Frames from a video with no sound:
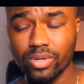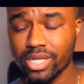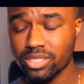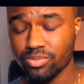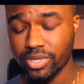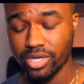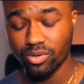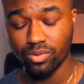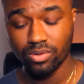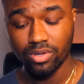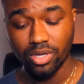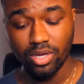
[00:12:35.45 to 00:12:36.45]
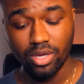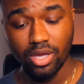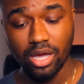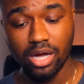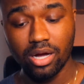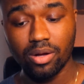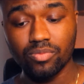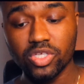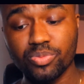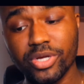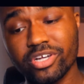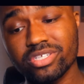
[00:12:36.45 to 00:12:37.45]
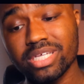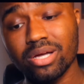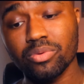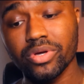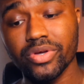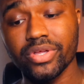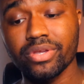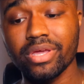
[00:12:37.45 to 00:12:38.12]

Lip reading: That's pretty cool. Speakers sound good,